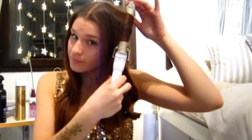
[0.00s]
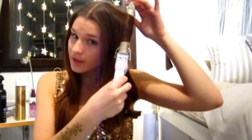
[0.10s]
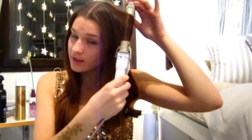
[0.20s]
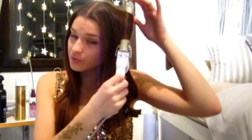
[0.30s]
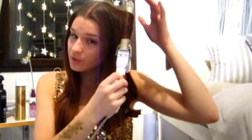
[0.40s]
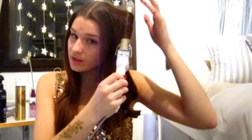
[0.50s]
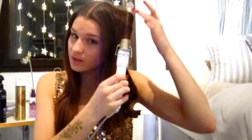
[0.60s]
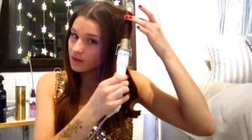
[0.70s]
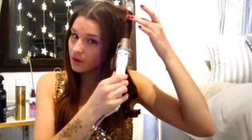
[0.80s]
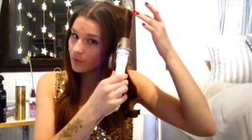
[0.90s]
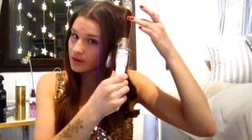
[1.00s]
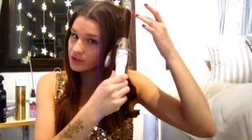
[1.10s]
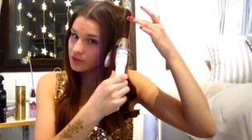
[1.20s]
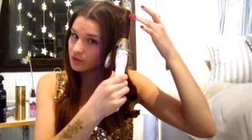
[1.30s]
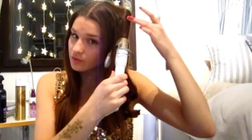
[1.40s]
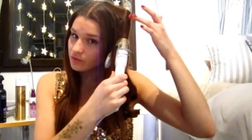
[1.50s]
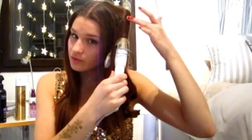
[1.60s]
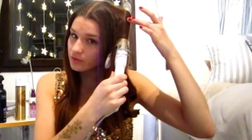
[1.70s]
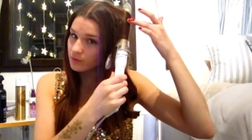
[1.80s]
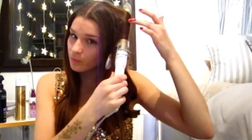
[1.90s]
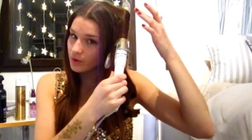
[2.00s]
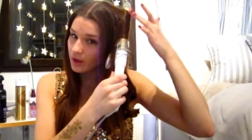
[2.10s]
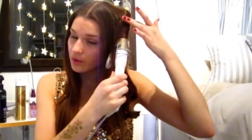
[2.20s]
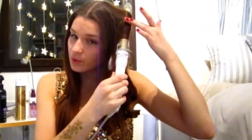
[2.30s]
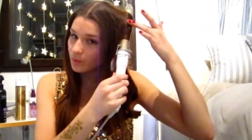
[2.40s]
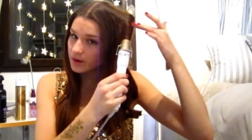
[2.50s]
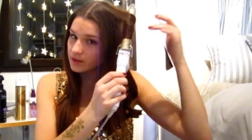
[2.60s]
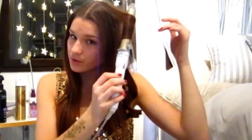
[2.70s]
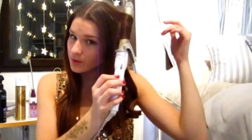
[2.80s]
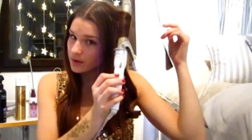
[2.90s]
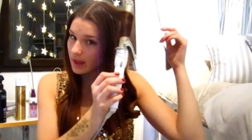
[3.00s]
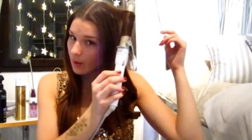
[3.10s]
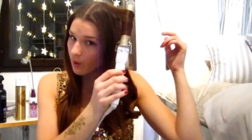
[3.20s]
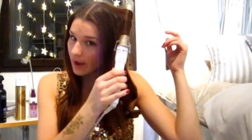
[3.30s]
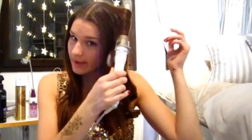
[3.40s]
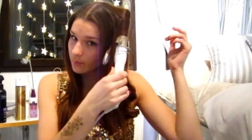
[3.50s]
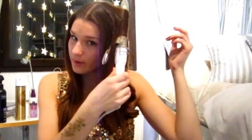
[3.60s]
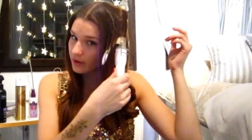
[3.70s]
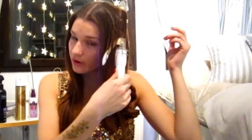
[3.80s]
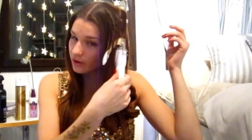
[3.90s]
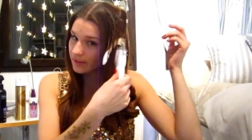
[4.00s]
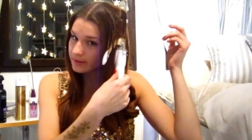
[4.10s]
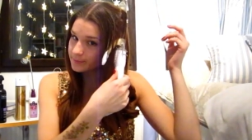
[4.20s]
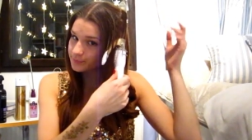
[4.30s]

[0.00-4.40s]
And it's really a question of how you want to do it and how high you want to curl it.